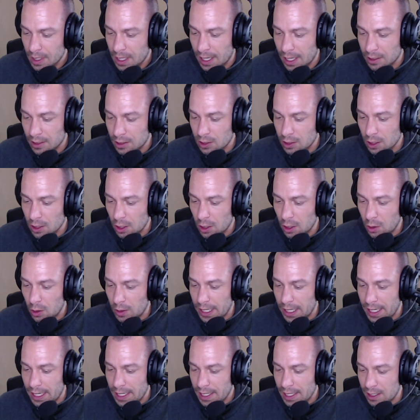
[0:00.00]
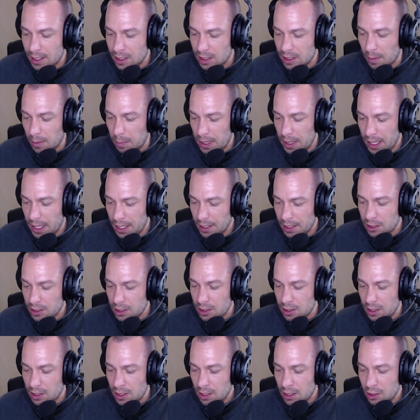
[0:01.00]
And so it is a
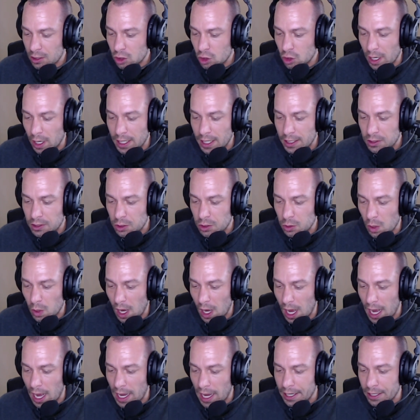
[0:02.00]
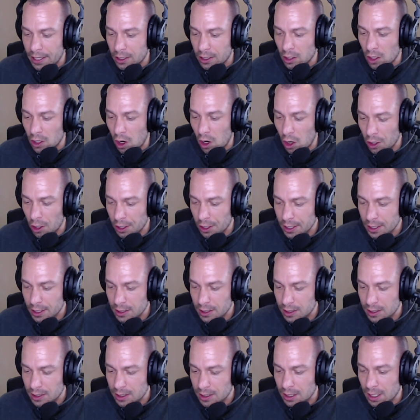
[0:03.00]
pitch trying to hire
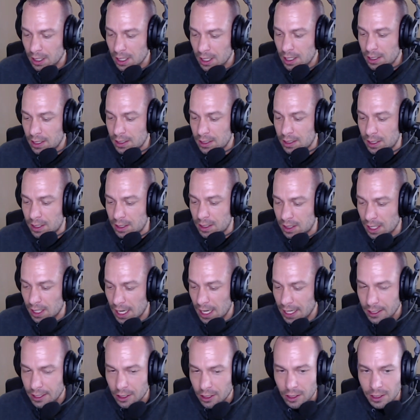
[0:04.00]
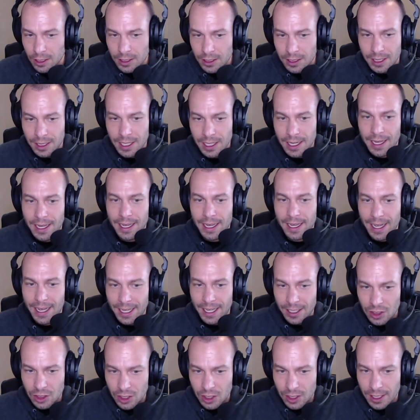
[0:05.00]
artists, designers,
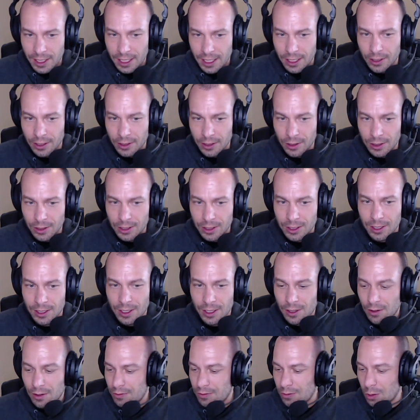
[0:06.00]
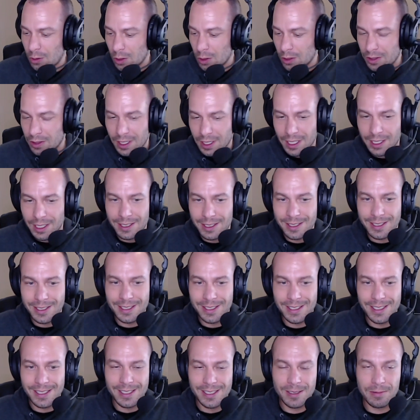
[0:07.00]
engineers for this